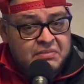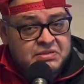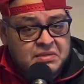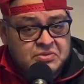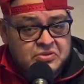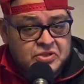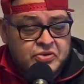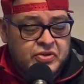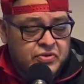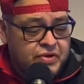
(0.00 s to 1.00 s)
some sort of
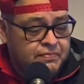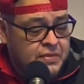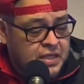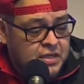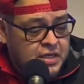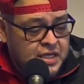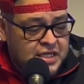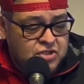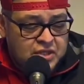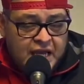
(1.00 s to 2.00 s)
truth to it.
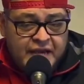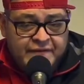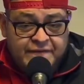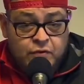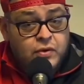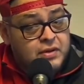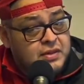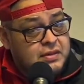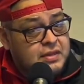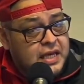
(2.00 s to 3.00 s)
July 4th,
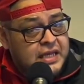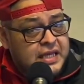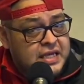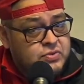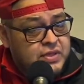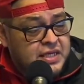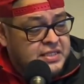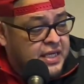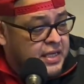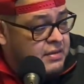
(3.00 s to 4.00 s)
I think, is what they
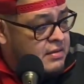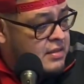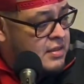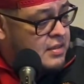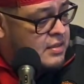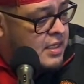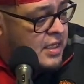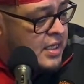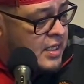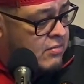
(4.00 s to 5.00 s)
said.
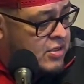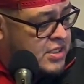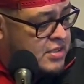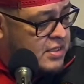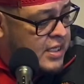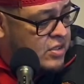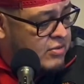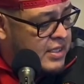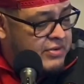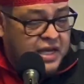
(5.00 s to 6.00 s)
Which I don't know why
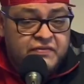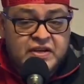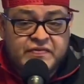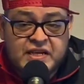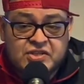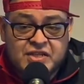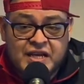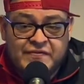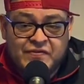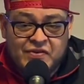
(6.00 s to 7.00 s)
they would have an event on July
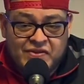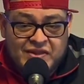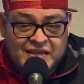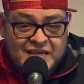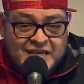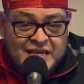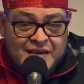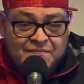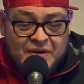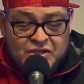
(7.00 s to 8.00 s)
4th,
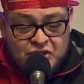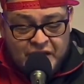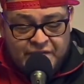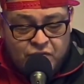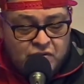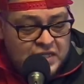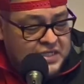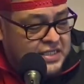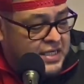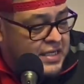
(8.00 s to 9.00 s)
but July 4th
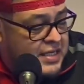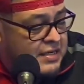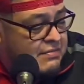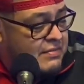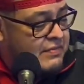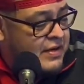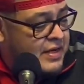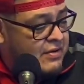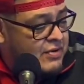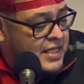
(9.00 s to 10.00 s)
is the
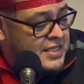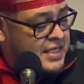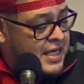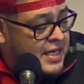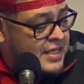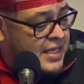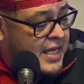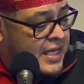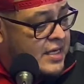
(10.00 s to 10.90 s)
what they said that.